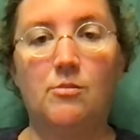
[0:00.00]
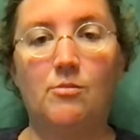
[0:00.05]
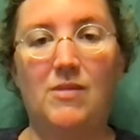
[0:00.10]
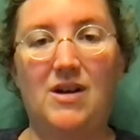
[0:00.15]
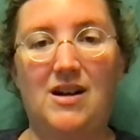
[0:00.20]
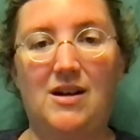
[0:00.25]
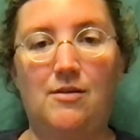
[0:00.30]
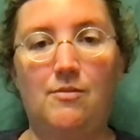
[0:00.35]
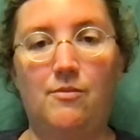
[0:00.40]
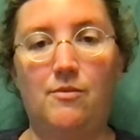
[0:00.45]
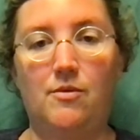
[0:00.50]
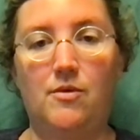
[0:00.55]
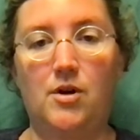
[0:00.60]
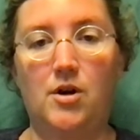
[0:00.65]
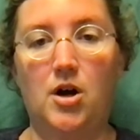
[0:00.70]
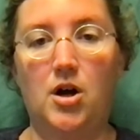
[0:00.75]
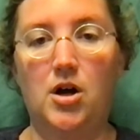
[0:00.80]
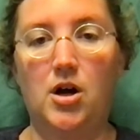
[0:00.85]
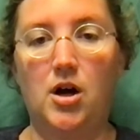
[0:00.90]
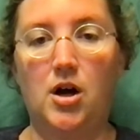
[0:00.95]
My
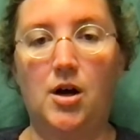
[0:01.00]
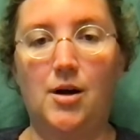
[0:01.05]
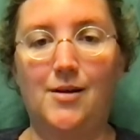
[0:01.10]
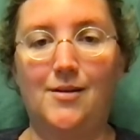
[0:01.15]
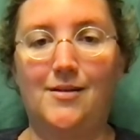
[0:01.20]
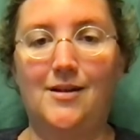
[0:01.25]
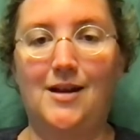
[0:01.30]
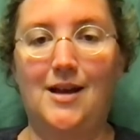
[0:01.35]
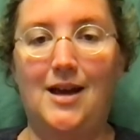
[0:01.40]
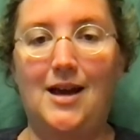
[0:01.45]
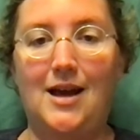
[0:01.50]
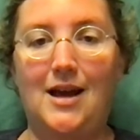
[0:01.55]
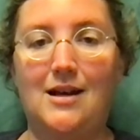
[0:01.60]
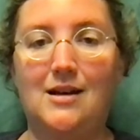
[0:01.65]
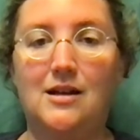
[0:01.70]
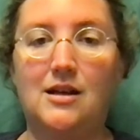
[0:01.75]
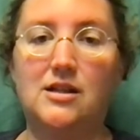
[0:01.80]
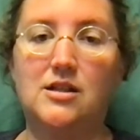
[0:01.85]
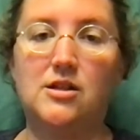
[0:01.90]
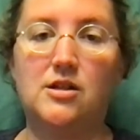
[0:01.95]

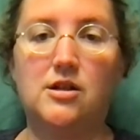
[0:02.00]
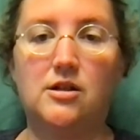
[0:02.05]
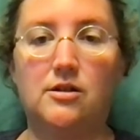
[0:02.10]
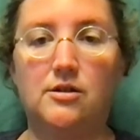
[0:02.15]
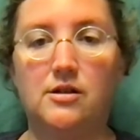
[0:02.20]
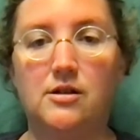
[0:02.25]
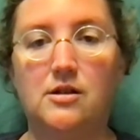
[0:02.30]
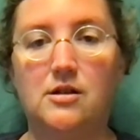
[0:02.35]
hand gets tilted